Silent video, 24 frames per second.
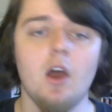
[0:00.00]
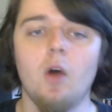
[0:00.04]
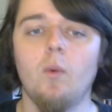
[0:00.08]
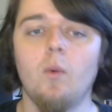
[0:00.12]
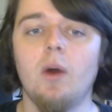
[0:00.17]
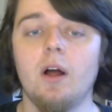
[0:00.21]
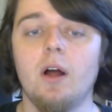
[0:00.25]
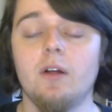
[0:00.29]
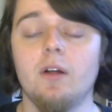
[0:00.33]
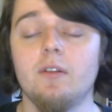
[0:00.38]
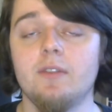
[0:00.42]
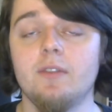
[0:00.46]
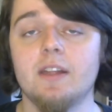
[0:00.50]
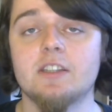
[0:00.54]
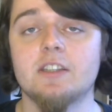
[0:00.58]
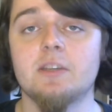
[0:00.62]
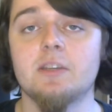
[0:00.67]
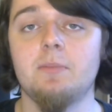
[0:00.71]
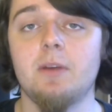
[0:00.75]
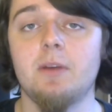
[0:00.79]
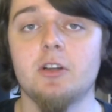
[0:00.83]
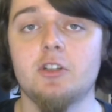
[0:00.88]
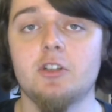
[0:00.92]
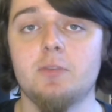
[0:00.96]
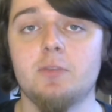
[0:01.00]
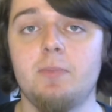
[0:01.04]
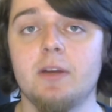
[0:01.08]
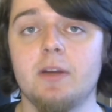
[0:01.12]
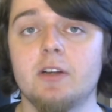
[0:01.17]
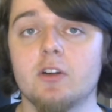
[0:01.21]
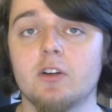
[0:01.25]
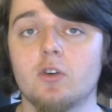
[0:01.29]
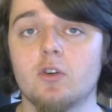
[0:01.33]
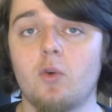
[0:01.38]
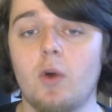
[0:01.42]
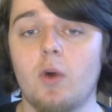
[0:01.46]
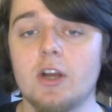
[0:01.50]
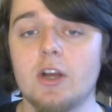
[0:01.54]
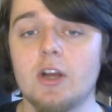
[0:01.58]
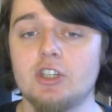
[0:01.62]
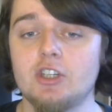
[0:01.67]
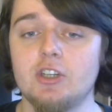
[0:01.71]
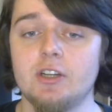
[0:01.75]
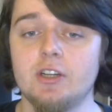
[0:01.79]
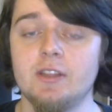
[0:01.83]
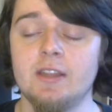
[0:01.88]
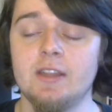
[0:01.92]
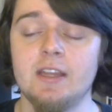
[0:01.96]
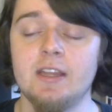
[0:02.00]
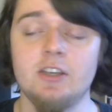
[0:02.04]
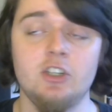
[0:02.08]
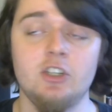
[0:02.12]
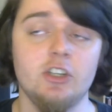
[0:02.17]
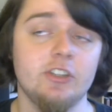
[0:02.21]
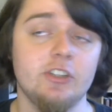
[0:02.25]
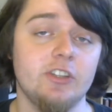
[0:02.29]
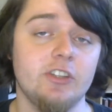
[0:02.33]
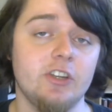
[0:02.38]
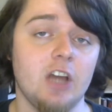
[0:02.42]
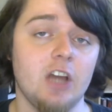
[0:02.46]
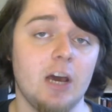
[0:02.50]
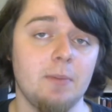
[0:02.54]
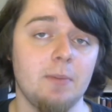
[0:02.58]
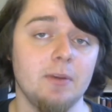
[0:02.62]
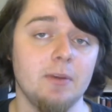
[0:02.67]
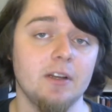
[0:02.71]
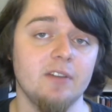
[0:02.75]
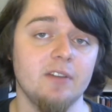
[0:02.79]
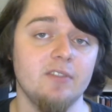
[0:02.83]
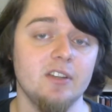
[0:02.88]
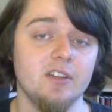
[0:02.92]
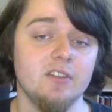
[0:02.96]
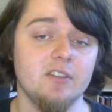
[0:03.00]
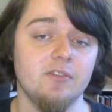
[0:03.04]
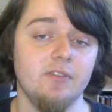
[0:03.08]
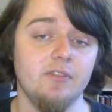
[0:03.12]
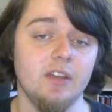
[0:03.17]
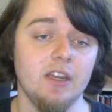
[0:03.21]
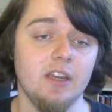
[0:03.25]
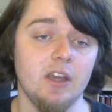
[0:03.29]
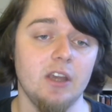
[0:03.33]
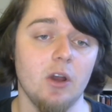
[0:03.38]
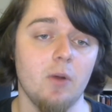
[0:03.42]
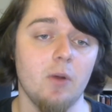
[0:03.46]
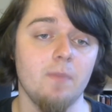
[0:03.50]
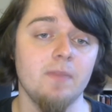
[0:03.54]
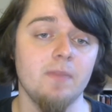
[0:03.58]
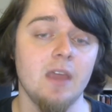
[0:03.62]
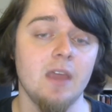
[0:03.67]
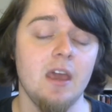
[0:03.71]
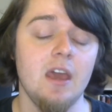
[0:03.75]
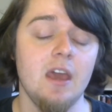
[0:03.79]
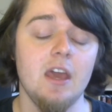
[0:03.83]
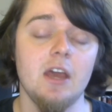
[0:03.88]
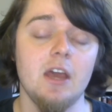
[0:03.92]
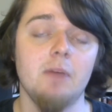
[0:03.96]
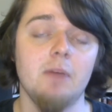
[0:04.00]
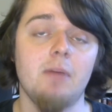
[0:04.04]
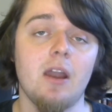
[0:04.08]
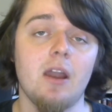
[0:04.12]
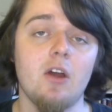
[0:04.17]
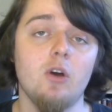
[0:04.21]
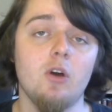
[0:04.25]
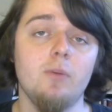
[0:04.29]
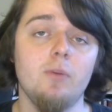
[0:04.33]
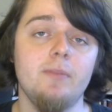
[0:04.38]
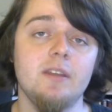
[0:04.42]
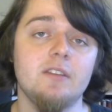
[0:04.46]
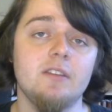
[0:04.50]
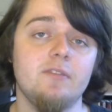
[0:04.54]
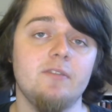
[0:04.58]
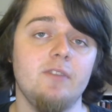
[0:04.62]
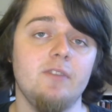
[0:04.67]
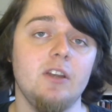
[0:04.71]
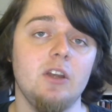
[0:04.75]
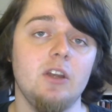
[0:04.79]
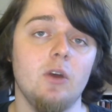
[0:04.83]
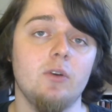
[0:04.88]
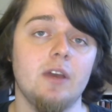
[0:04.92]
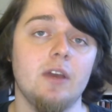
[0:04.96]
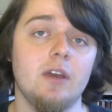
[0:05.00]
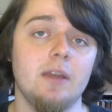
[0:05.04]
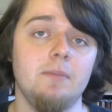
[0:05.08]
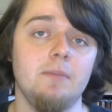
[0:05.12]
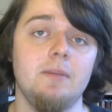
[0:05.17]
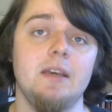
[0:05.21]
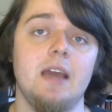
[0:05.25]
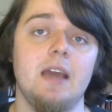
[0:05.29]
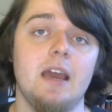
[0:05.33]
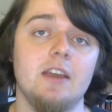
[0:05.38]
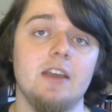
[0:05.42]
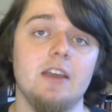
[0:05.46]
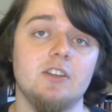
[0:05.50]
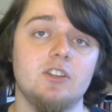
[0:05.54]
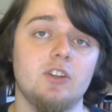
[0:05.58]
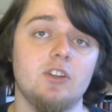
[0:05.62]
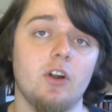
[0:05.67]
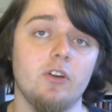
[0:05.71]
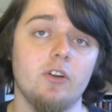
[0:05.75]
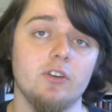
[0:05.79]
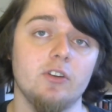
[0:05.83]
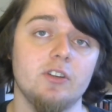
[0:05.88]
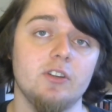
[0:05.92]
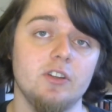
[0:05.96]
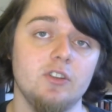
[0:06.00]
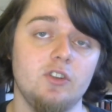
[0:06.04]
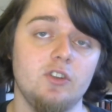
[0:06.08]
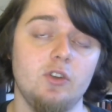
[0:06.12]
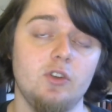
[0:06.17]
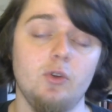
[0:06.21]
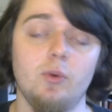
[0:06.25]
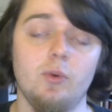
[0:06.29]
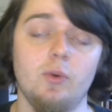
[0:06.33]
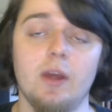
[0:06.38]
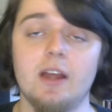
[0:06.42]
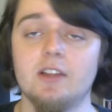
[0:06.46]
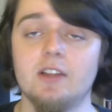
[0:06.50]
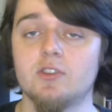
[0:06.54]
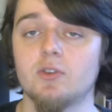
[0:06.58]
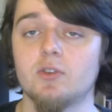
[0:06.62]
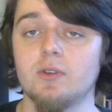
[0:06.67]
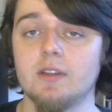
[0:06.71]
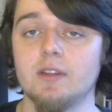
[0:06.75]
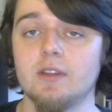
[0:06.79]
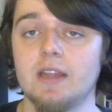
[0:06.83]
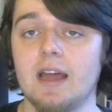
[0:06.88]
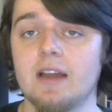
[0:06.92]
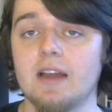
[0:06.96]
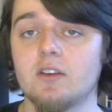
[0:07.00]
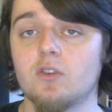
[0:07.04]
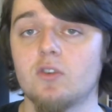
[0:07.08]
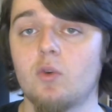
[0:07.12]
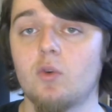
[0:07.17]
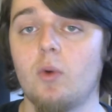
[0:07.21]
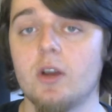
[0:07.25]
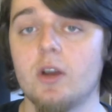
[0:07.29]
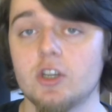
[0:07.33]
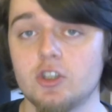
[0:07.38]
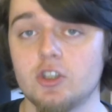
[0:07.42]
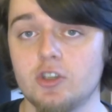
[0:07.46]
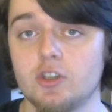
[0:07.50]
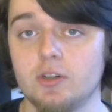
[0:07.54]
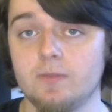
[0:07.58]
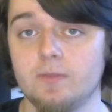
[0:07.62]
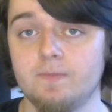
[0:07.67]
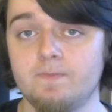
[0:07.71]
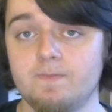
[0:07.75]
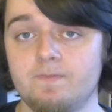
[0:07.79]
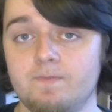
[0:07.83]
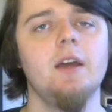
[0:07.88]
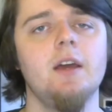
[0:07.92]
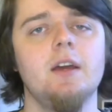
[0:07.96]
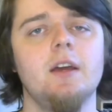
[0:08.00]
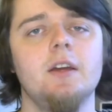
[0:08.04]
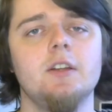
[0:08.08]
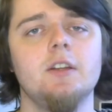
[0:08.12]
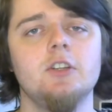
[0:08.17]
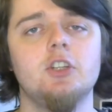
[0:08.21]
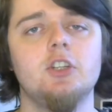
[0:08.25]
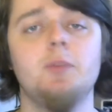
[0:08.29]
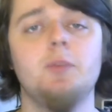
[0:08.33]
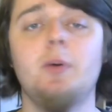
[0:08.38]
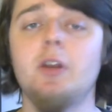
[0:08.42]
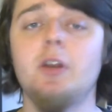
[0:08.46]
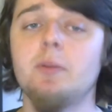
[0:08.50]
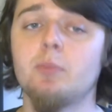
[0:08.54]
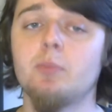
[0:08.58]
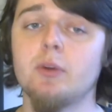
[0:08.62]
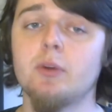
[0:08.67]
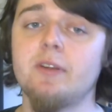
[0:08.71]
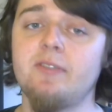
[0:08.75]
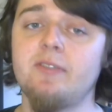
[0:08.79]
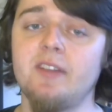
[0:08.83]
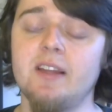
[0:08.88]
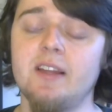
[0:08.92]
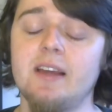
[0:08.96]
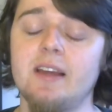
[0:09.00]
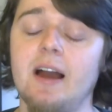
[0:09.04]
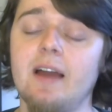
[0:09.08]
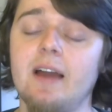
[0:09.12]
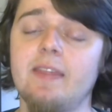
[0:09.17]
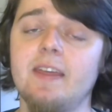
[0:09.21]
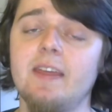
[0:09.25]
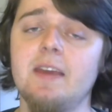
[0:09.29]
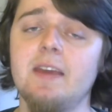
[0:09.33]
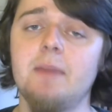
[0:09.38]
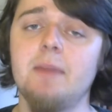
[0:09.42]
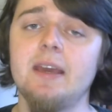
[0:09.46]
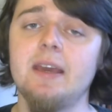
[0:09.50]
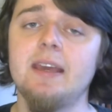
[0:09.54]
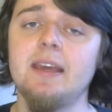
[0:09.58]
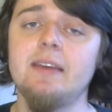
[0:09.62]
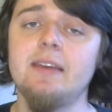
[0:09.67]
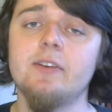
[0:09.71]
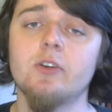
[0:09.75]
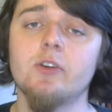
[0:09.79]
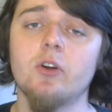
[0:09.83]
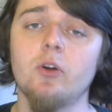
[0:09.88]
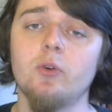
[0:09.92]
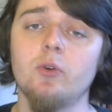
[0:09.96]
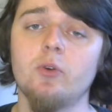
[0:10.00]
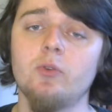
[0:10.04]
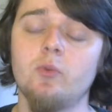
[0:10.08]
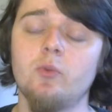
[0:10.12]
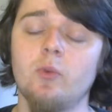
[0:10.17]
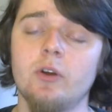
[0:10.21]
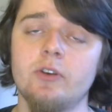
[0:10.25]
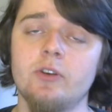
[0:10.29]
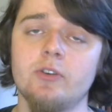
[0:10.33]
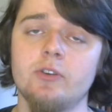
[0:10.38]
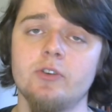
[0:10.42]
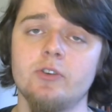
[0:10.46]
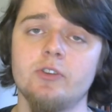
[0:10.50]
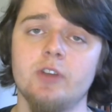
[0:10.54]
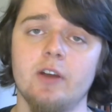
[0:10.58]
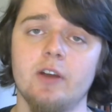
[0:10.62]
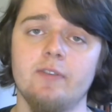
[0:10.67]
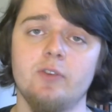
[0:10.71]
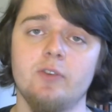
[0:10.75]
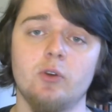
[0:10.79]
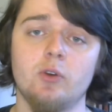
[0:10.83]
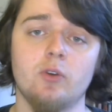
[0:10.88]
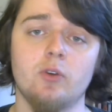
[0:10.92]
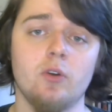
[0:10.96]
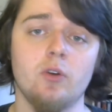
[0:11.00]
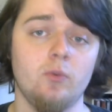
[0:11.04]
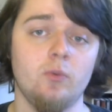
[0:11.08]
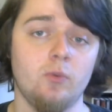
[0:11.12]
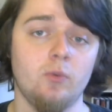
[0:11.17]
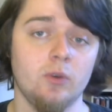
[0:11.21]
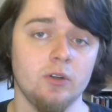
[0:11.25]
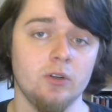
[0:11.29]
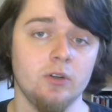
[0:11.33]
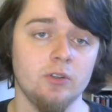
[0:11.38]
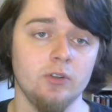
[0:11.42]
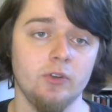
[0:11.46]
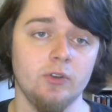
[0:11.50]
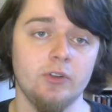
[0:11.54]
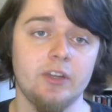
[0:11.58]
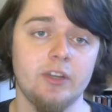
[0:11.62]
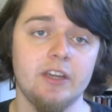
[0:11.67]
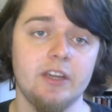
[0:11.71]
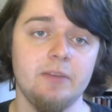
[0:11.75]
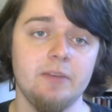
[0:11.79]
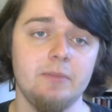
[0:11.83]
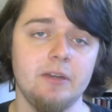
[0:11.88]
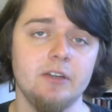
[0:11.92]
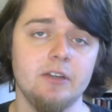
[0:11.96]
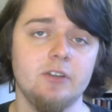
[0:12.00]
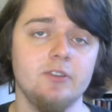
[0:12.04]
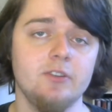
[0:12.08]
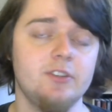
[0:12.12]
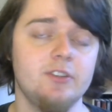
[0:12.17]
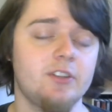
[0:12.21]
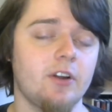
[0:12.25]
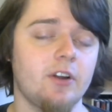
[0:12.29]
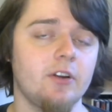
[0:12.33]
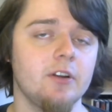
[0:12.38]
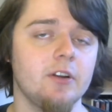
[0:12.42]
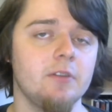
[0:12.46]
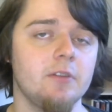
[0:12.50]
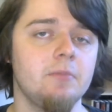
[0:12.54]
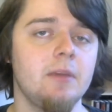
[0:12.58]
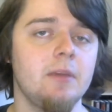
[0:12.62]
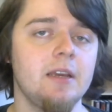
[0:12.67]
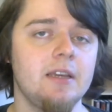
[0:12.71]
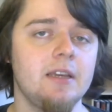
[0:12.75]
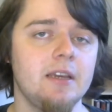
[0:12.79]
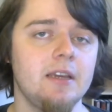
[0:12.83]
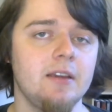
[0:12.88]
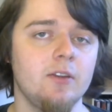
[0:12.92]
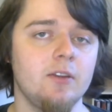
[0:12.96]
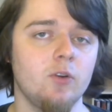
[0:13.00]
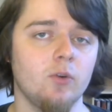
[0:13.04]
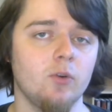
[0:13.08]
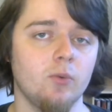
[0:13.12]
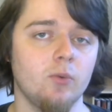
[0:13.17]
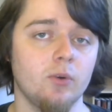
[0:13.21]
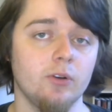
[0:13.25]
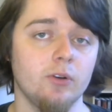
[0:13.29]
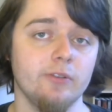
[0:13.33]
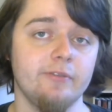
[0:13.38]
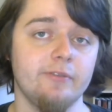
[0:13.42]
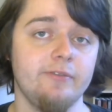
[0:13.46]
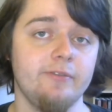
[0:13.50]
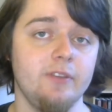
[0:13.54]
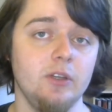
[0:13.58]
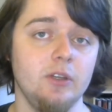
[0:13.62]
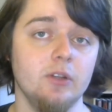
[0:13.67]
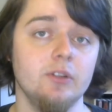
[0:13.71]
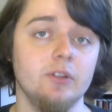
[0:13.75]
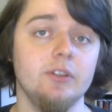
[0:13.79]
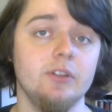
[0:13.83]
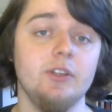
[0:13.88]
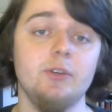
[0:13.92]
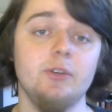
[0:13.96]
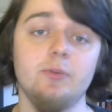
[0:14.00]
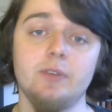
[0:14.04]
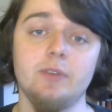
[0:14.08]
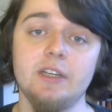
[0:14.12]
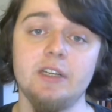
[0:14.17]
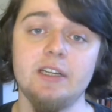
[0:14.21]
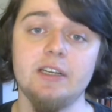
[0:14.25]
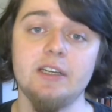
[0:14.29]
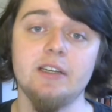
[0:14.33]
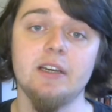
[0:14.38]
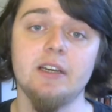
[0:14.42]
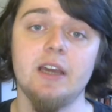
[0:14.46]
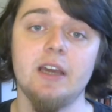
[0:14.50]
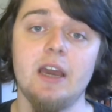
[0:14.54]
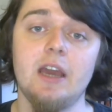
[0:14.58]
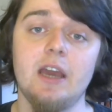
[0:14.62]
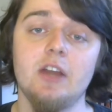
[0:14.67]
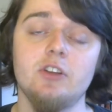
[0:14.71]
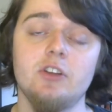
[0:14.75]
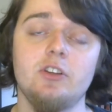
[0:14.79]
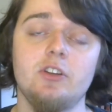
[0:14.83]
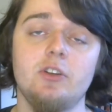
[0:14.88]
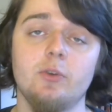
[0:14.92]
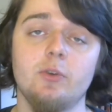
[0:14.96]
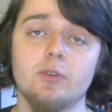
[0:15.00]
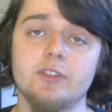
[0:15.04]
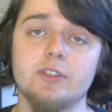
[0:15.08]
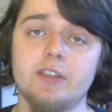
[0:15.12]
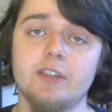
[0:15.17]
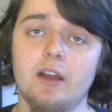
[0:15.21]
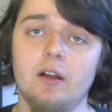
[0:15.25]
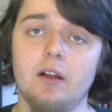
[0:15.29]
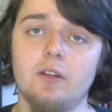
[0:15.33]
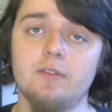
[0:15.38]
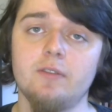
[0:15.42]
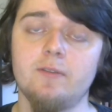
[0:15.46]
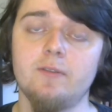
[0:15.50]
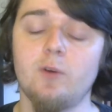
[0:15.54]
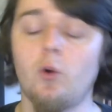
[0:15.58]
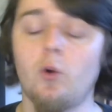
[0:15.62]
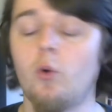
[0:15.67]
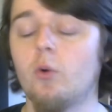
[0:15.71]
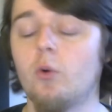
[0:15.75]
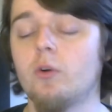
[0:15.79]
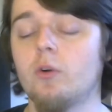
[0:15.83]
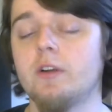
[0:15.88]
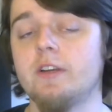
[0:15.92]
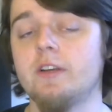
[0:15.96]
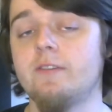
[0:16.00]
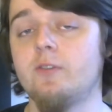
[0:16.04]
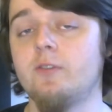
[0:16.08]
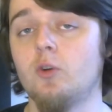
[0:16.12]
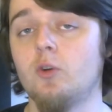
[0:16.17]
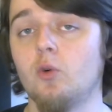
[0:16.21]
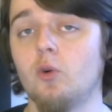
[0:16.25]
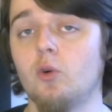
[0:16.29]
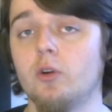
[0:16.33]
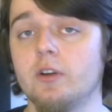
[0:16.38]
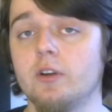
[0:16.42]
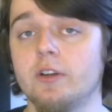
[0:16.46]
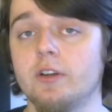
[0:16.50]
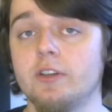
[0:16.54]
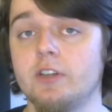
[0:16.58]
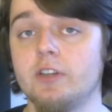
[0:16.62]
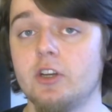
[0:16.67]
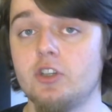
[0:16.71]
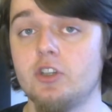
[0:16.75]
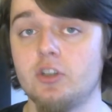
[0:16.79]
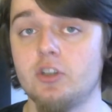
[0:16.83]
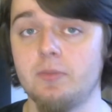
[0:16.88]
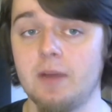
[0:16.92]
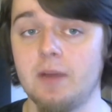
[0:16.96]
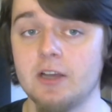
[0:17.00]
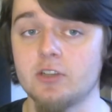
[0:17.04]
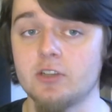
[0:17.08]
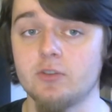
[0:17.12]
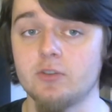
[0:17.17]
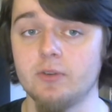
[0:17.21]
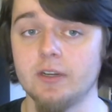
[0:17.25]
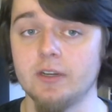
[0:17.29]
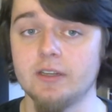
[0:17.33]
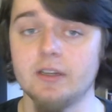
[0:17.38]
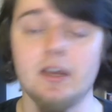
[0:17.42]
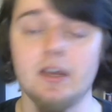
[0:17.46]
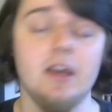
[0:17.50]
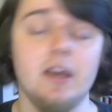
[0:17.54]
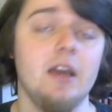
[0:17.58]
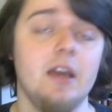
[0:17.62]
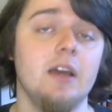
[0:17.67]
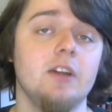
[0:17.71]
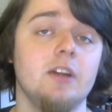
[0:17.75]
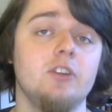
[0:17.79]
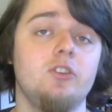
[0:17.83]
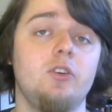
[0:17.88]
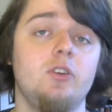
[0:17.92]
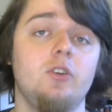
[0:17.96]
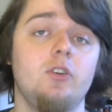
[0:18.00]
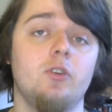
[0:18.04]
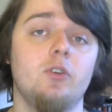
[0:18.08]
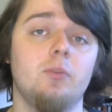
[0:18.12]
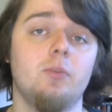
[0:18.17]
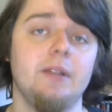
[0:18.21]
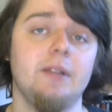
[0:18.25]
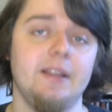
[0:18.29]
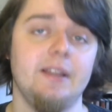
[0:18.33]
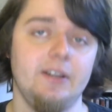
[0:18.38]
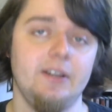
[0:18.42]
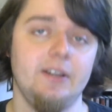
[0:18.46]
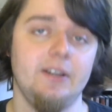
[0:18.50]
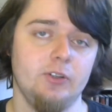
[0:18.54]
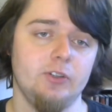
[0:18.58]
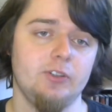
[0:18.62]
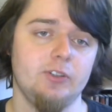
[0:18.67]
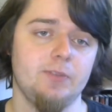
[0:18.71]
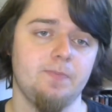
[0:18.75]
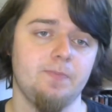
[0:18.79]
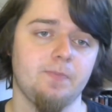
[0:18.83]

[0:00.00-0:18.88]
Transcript: Well, that's a much bigger question than just the topic of this video, but I hope this video can be a start to answering that question. To put it briefly, I think making your own wonders of your own world can be a good start in making your world feel unique to yourself, or if you're dungeon mastering, to your players.